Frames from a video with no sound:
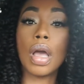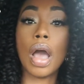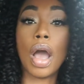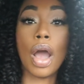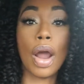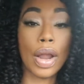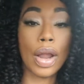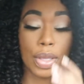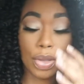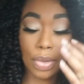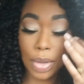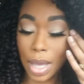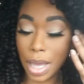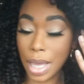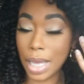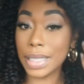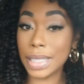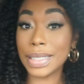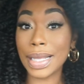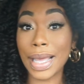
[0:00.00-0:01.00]
All right, you
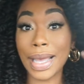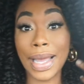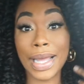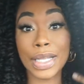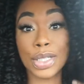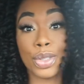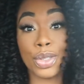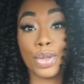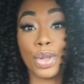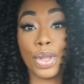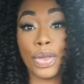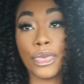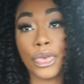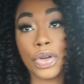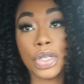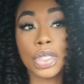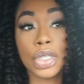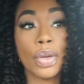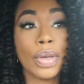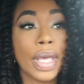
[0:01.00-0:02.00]
guys, I got to the
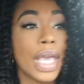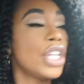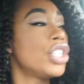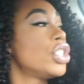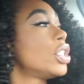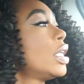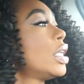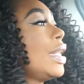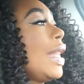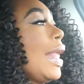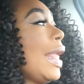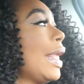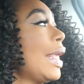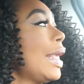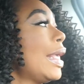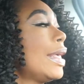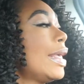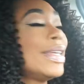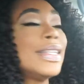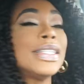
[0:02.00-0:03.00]
first location,
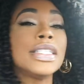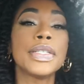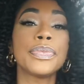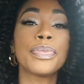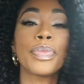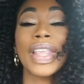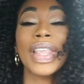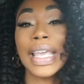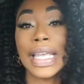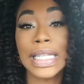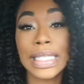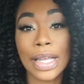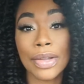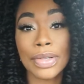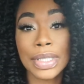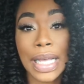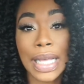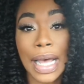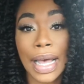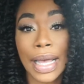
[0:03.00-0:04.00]
and it's
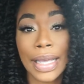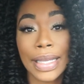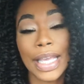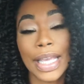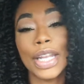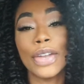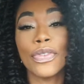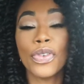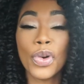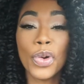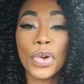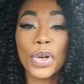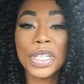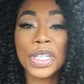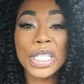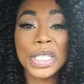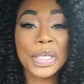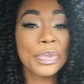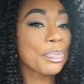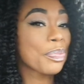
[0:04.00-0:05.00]
outside, and of
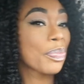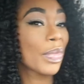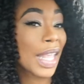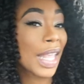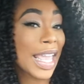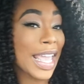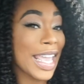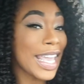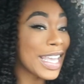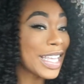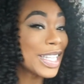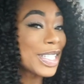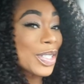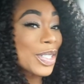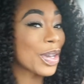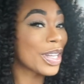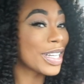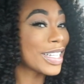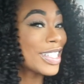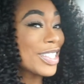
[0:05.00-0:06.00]
course, it
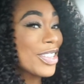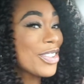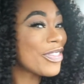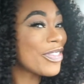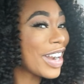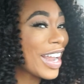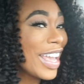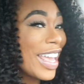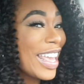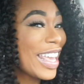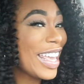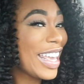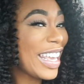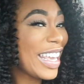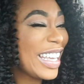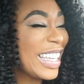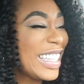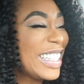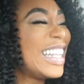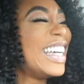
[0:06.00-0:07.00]
started to
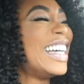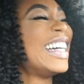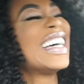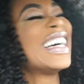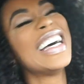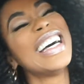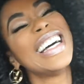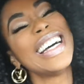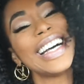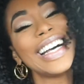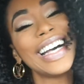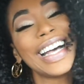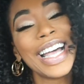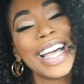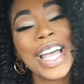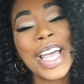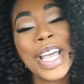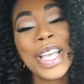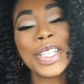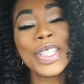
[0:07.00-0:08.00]
rain.
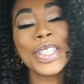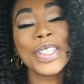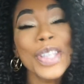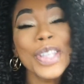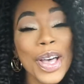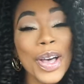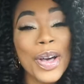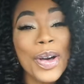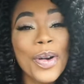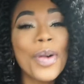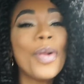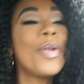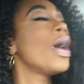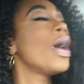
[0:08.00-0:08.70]
So